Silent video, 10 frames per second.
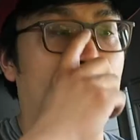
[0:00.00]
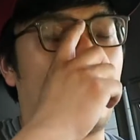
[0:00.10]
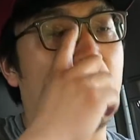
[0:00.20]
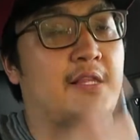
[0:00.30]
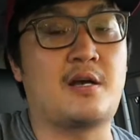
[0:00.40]

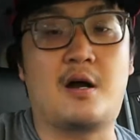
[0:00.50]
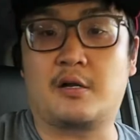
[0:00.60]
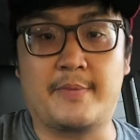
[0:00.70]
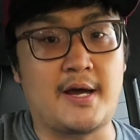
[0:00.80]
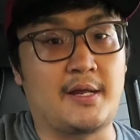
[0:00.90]
Before I talk
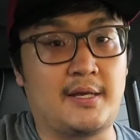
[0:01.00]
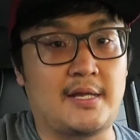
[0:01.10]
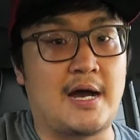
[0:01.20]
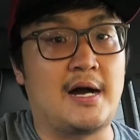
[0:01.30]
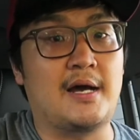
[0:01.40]
about it,
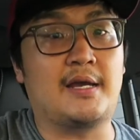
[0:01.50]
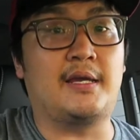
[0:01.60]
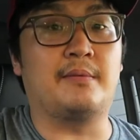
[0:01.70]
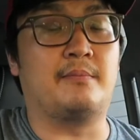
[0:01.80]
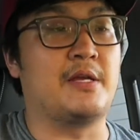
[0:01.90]

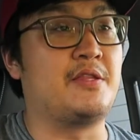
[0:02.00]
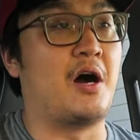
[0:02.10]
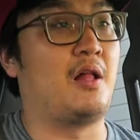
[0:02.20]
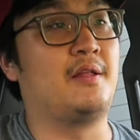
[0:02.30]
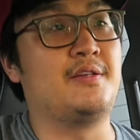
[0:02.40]
my
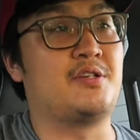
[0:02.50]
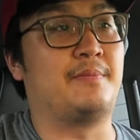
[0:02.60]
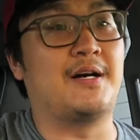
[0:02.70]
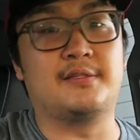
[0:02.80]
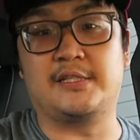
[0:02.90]
knowledge
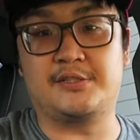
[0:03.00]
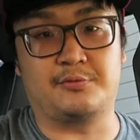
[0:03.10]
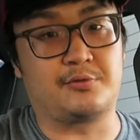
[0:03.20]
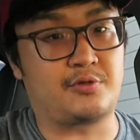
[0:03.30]
about diesel